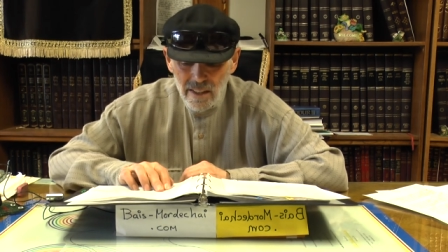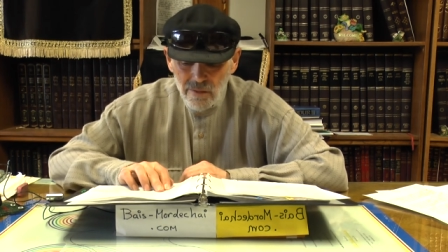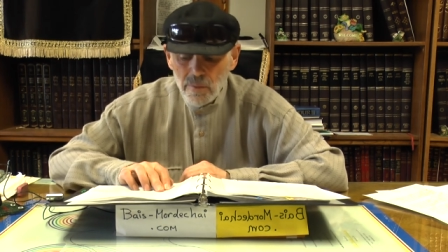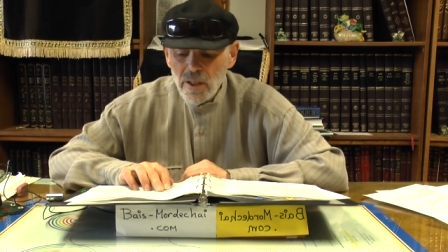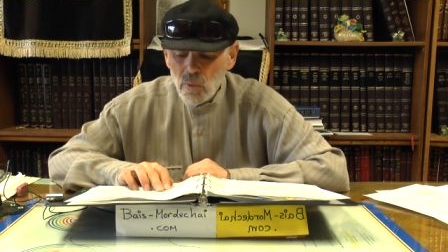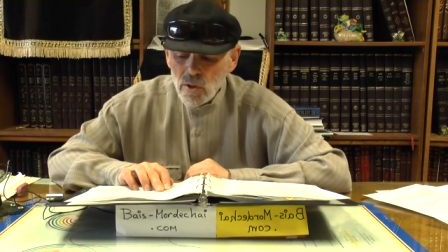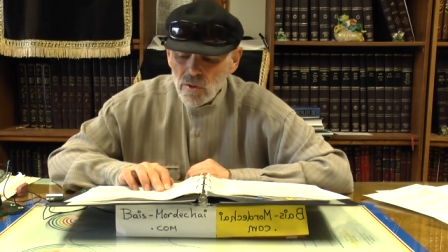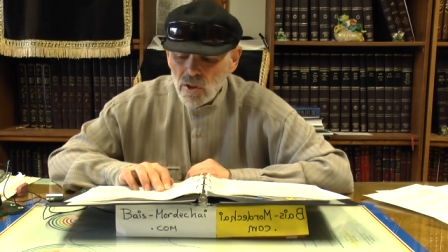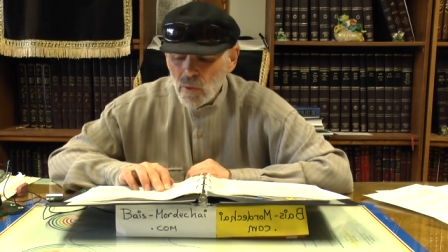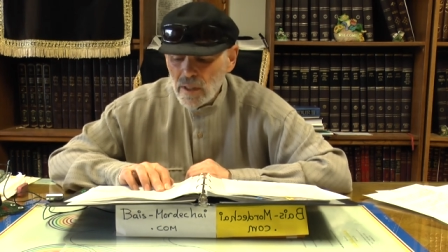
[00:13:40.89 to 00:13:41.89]
From here we
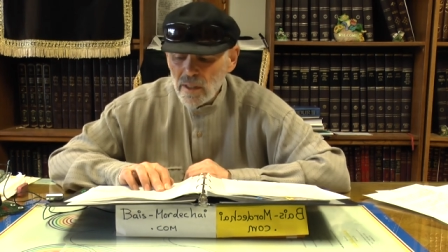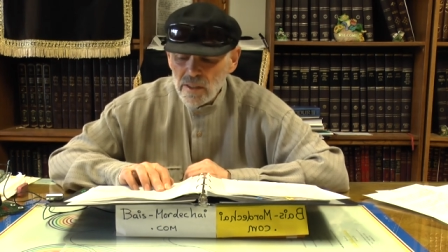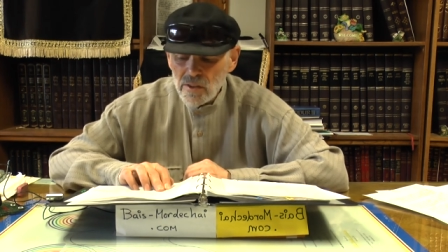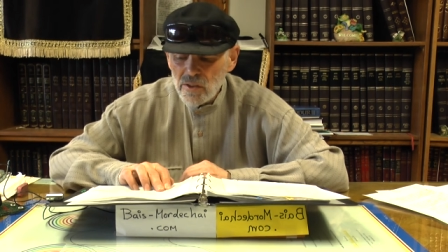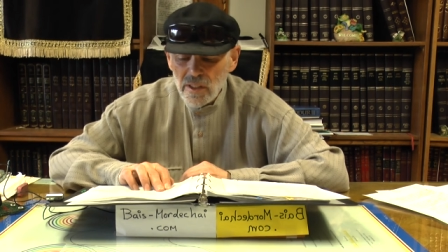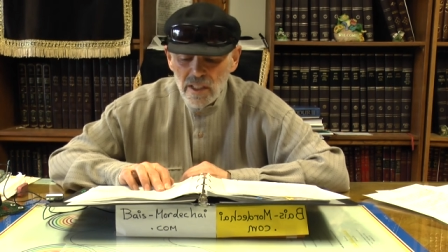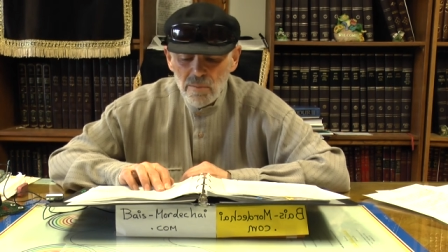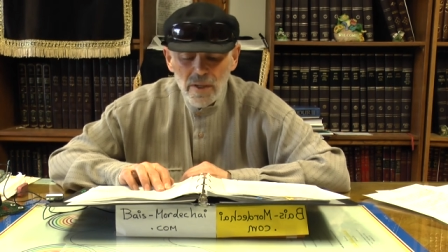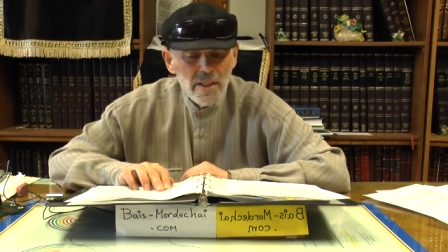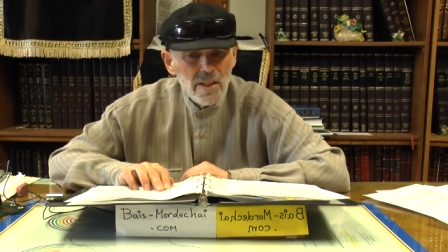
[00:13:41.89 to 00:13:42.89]
learn a great lesson
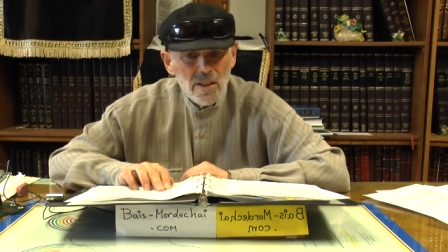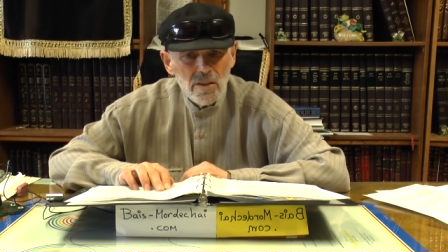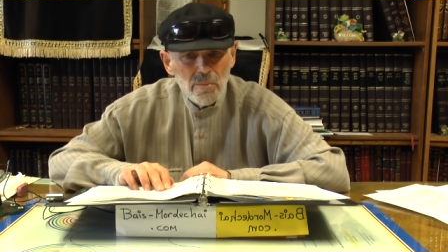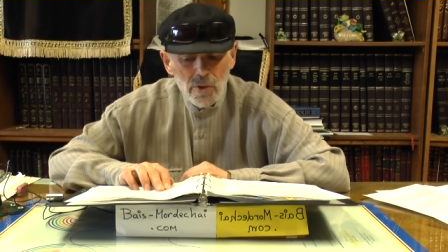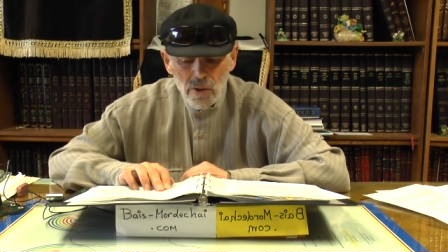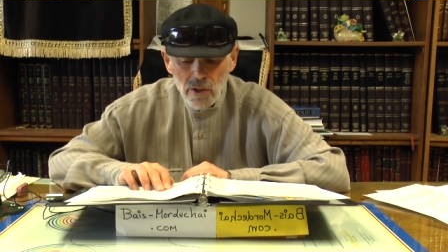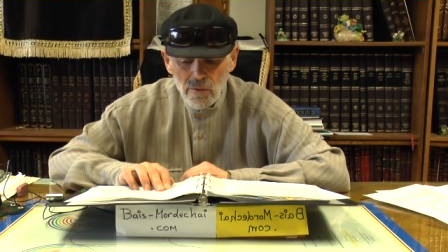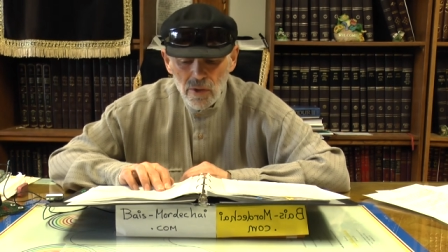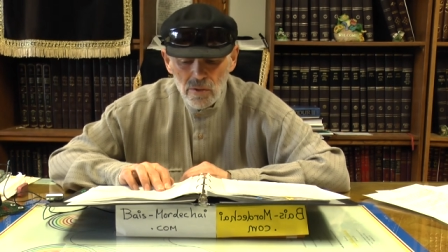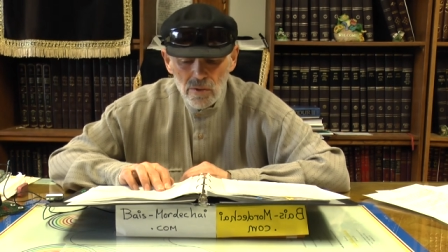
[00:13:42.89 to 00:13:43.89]
stated by Hillel in
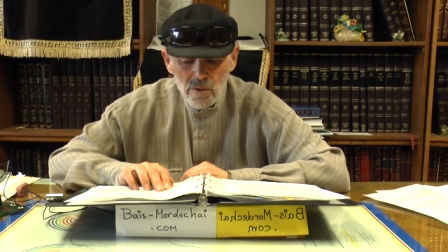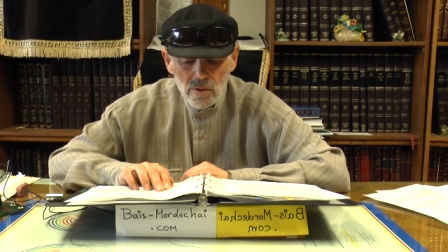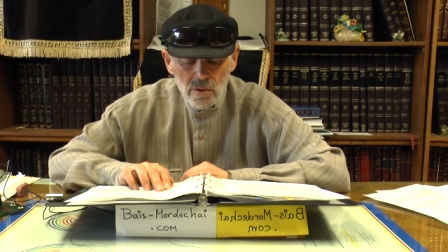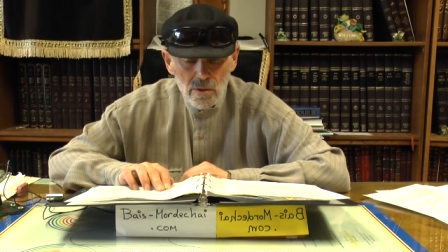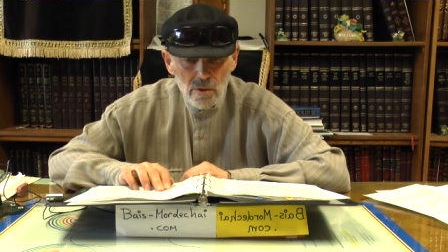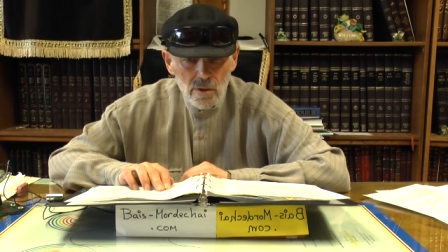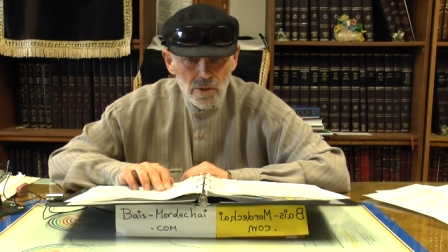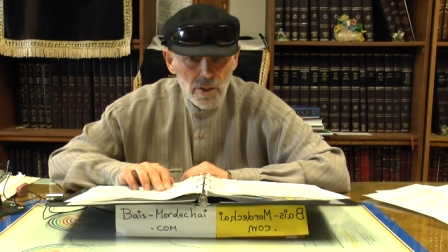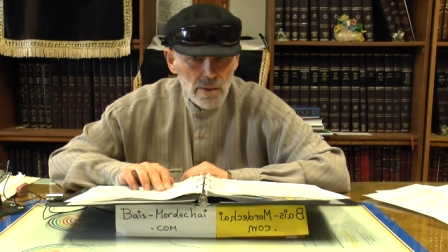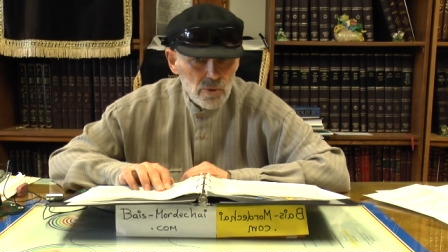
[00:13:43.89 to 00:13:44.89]
Pirkei Avot,
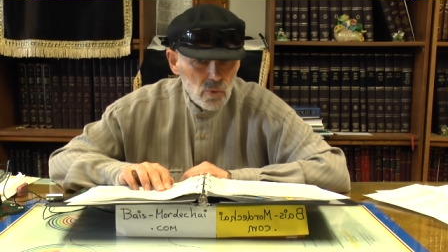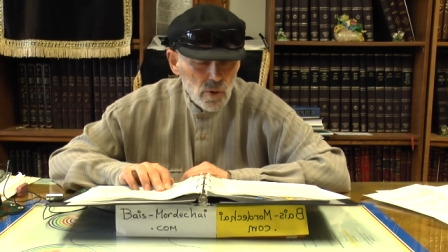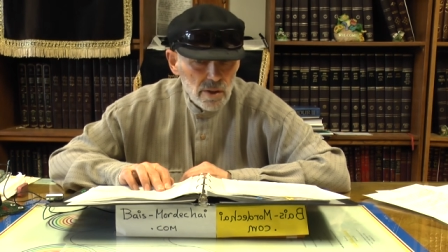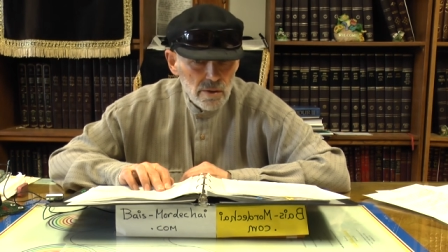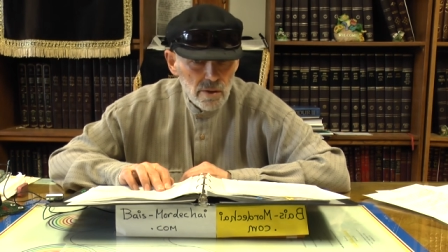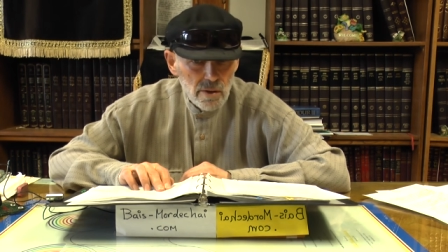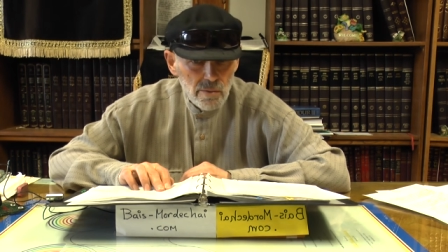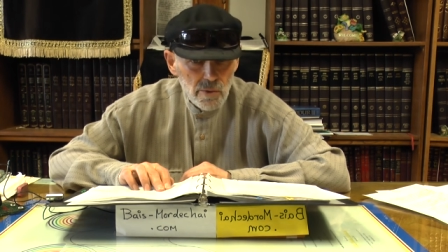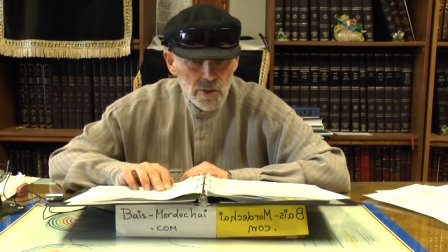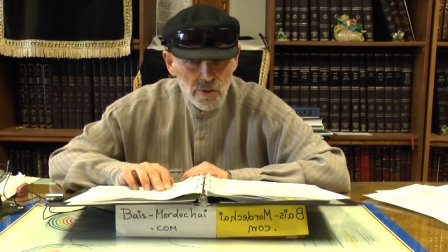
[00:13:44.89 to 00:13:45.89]
chapter one,
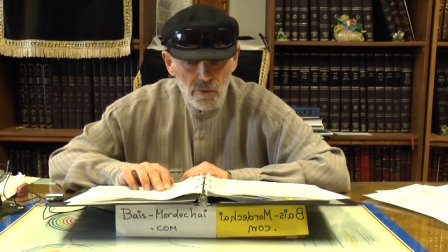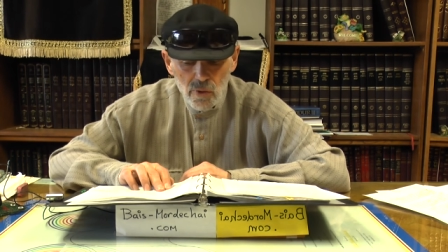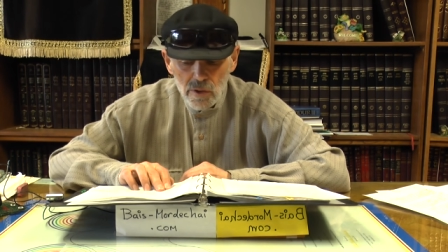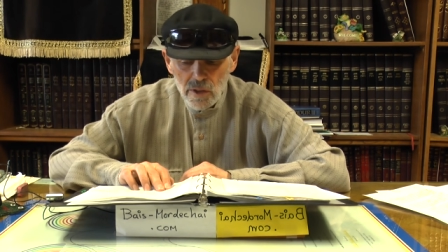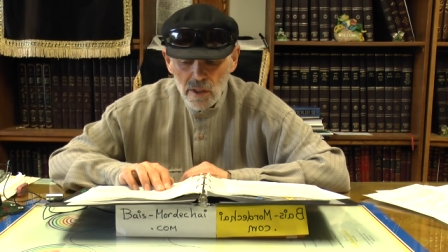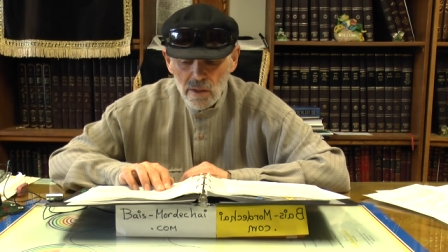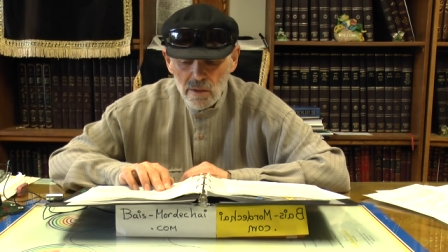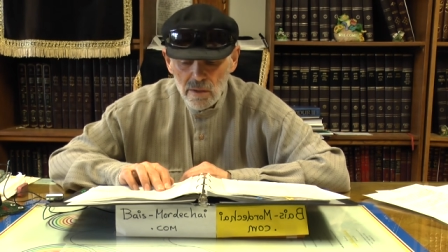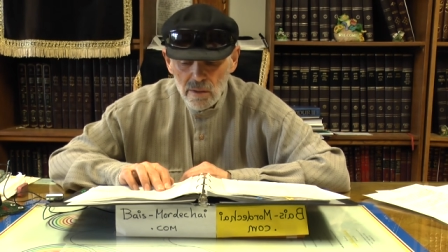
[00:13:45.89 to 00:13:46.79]
Mishnah fourteen.